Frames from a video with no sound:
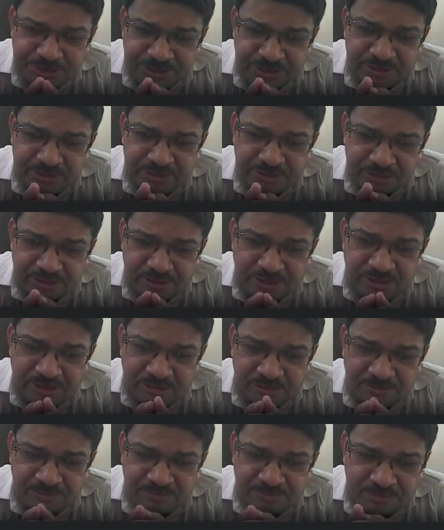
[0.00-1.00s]
done
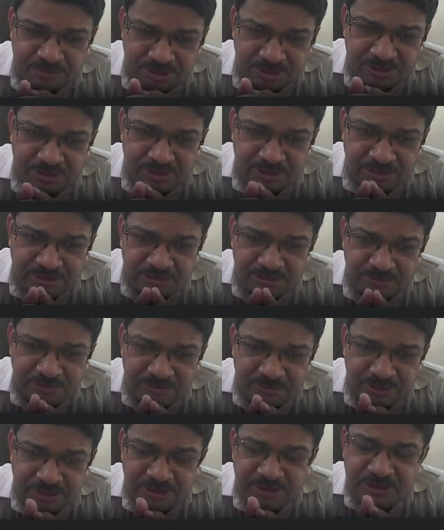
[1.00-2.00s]

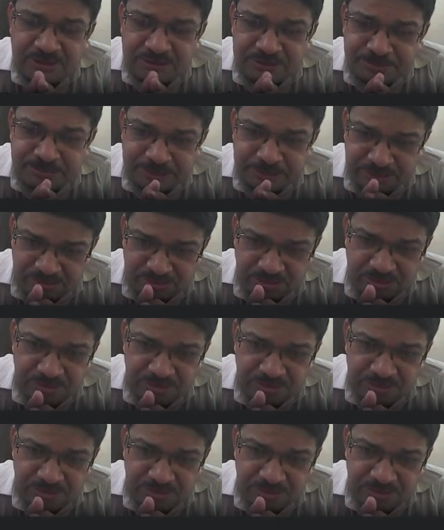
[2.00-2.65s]
in this particular